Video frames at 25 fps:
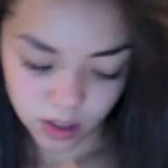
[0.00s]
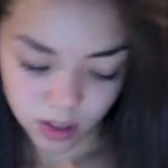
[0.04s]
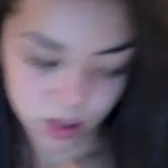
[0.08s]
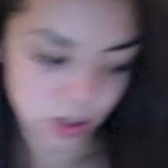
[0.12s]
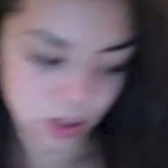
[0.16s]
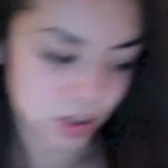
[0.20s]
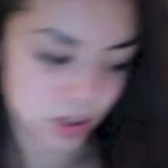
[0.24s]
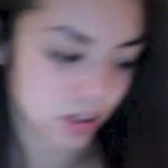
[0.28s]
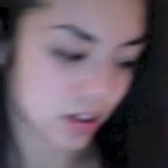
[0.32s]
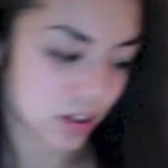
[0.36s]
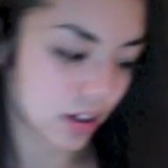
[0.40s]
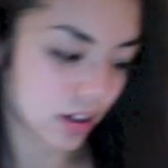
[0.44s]

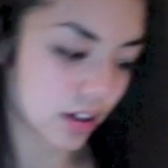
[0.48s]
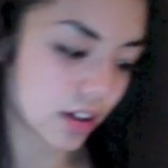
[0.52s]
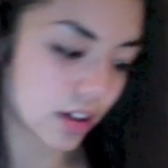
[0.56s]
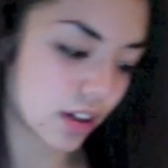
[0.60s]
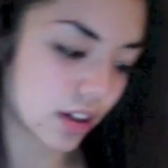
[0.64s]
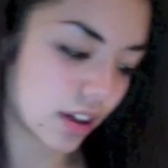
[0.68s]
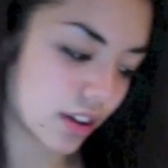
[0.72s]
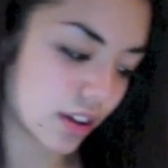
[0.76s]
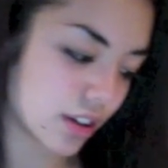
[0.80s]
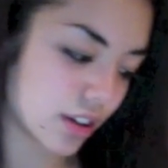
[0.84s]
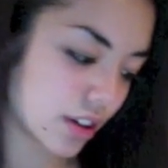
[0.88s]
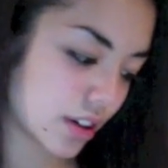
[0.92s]
hook
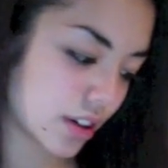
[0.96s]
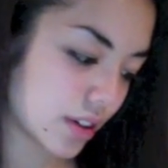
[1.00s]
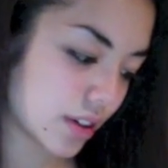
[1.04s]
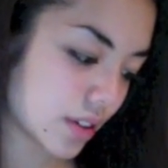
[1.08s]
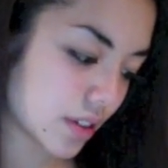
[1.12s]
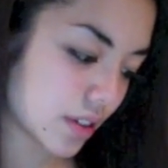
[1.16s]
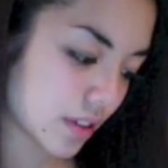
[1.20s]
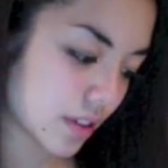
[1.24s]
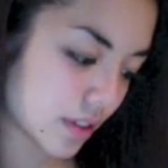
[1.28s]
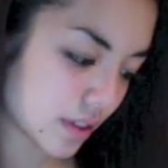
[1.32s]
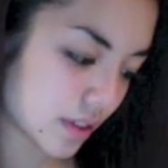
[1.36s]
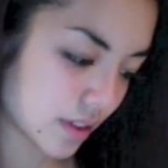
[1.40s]
another
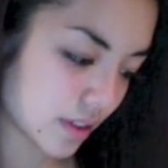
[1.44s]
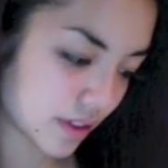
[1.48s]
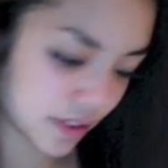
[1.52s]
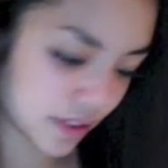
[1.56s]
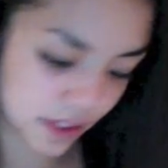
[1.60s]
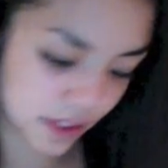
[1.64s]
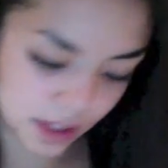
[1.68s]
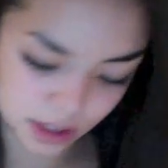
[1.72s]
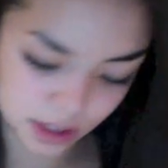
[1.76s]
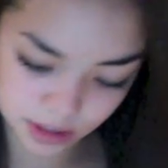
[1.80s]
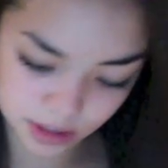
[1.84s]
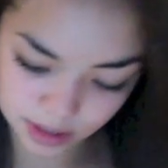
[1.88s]

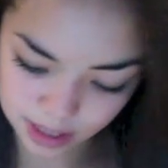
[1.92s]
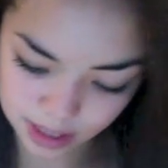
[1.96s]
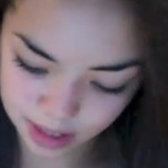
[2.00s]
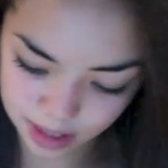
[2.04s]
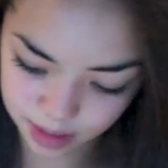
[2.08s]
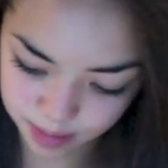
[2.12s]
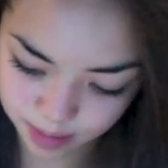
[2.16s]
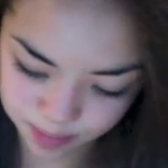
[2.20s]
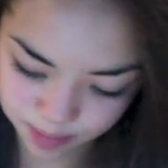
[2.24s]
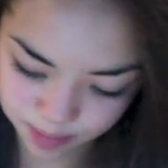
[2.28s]
few in.